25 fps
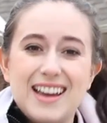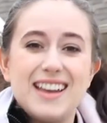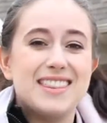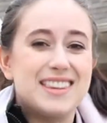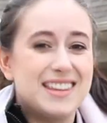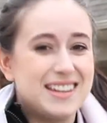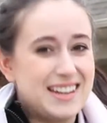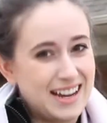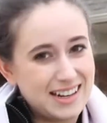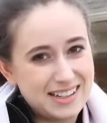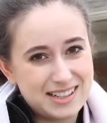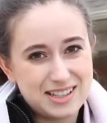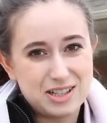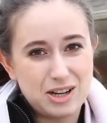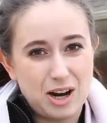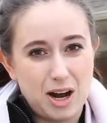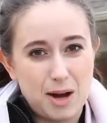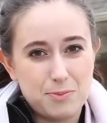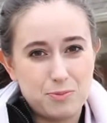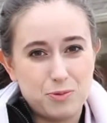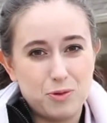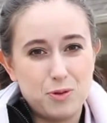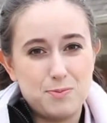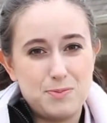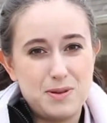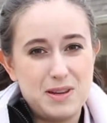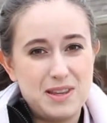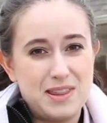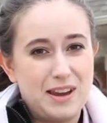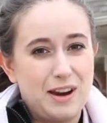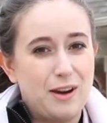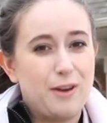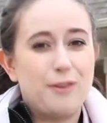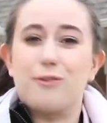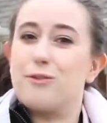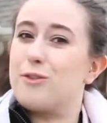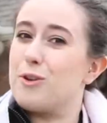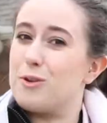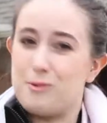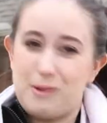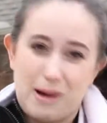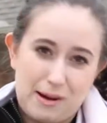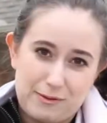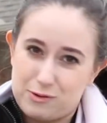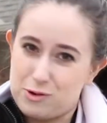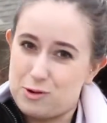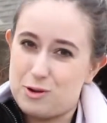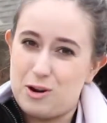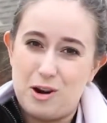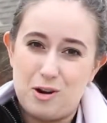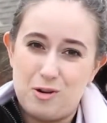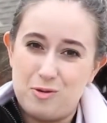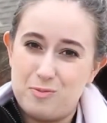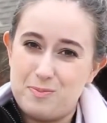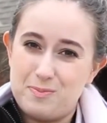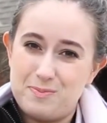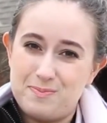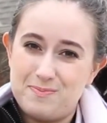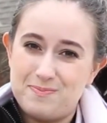The next stop will be their forever home.